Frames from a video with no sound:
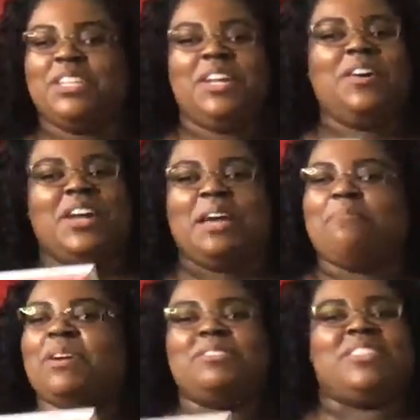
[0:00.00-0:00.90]
Lord have
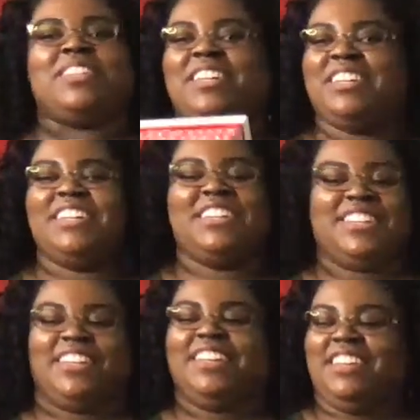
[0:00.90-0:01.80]
mercy.
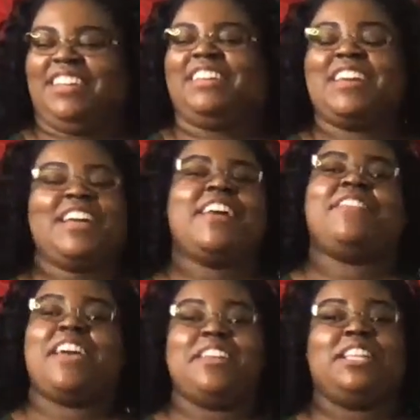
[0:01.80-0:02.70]
I ain't
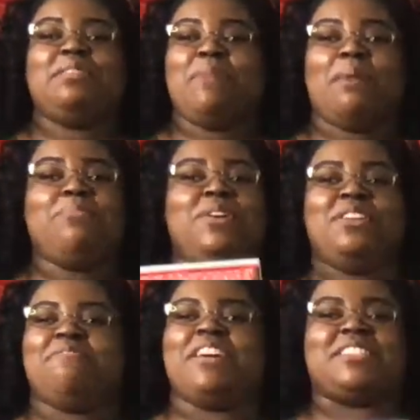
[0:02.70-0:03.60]
say nothing about putting
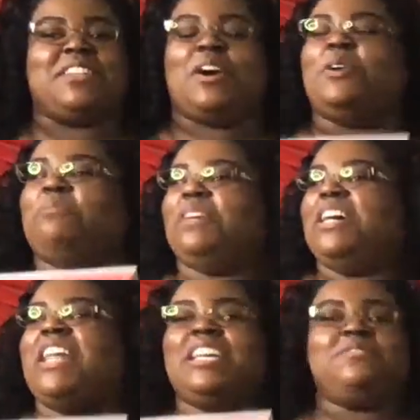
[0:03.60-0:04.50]
the vest on,
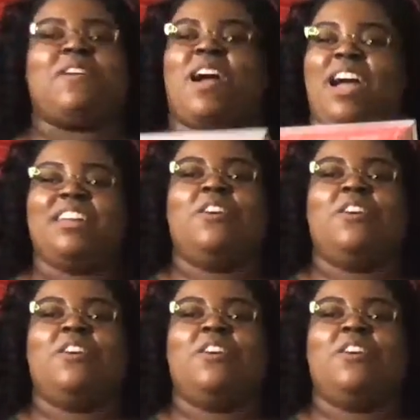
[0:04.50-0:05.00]
but that's fine.